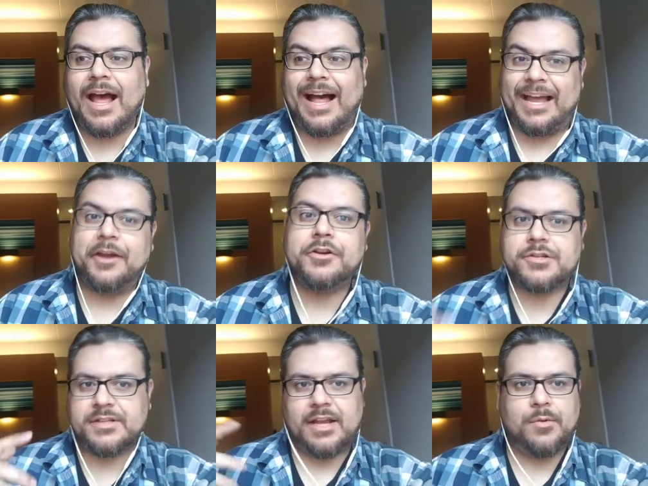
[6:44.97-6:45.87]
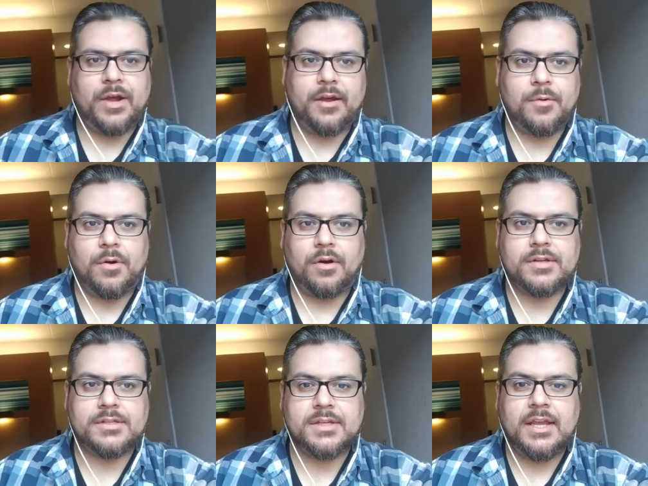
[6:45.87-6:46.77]
I understand why it
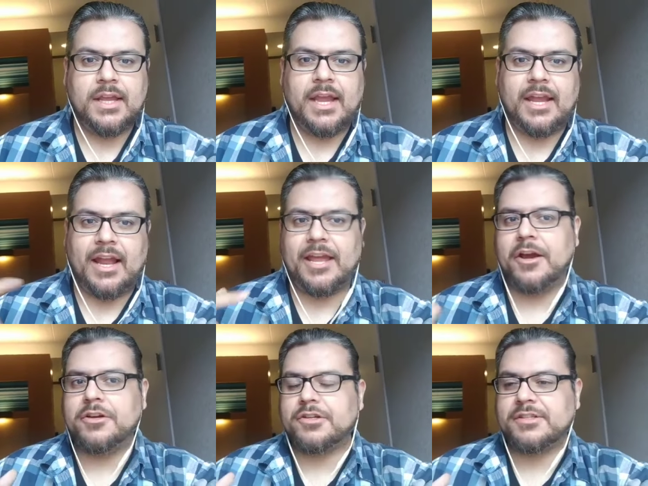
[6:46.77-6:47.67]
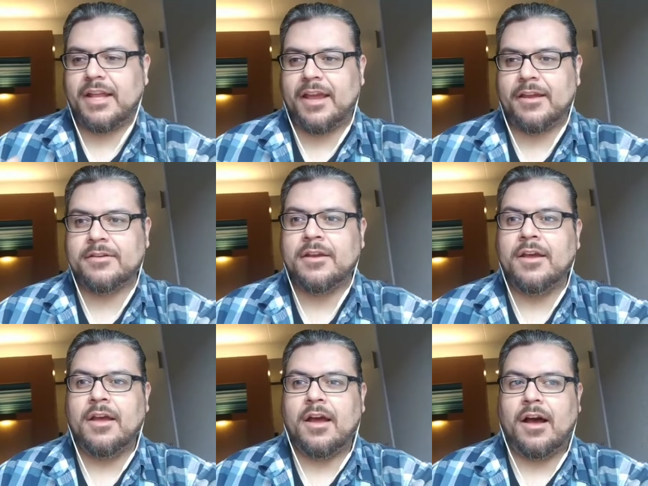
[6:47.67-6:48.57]
works. And I understand
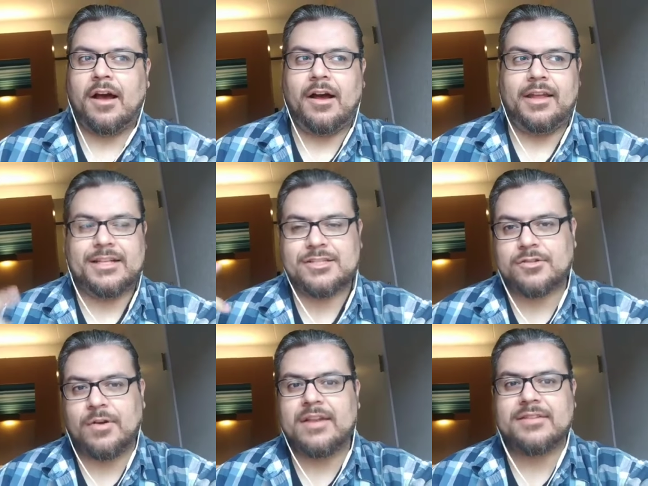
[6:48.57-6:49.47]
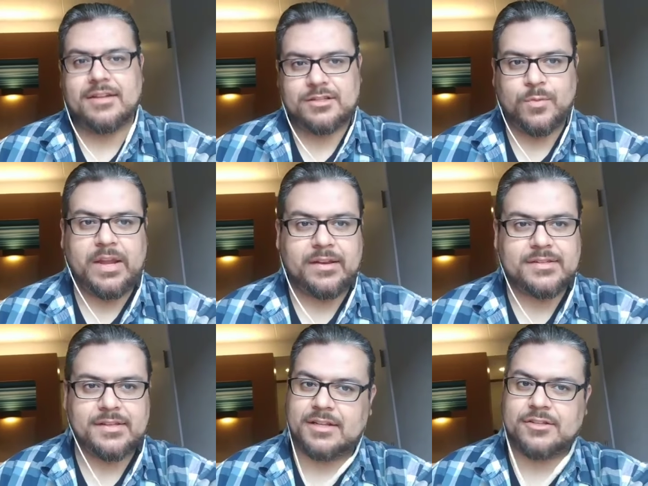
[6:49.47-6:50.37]
uh, its strengths and its
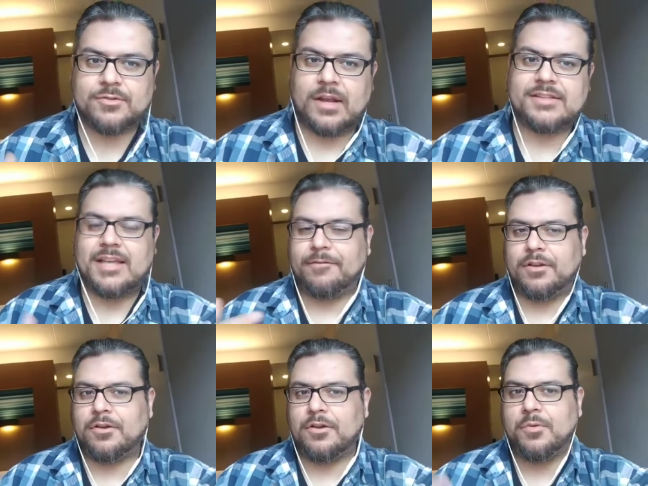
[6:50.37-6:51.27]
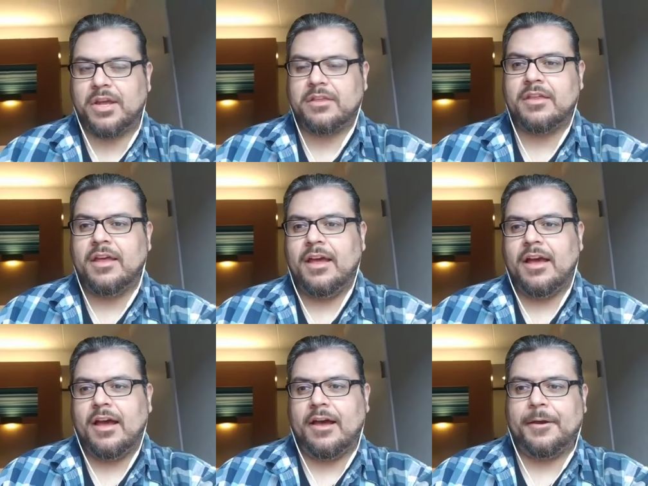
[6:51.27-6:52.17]
weaknesses. Its strengths have to do with
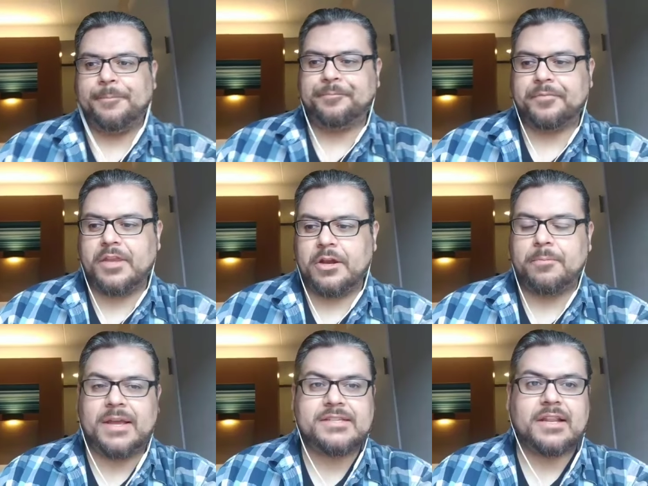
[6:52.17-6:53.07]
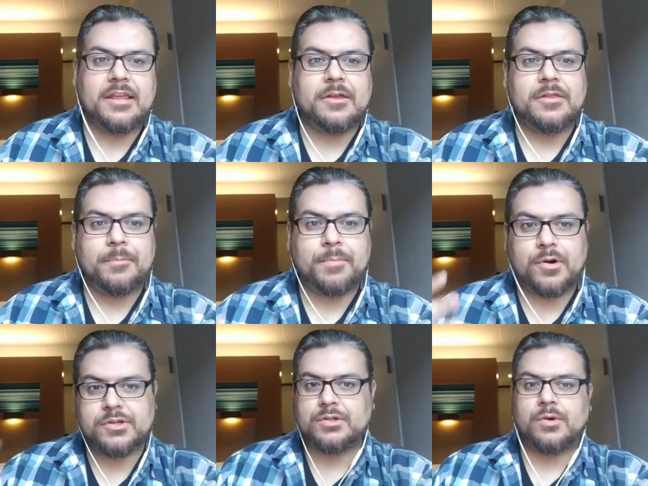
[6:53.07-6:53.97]
Um, you know, basically the, the
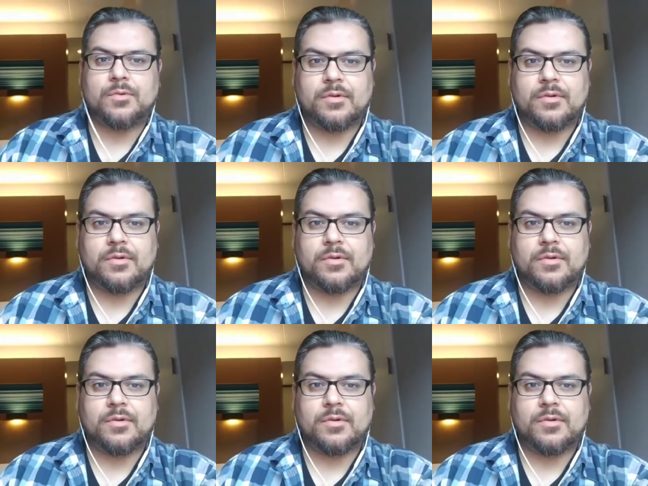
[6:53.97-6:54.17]
personal,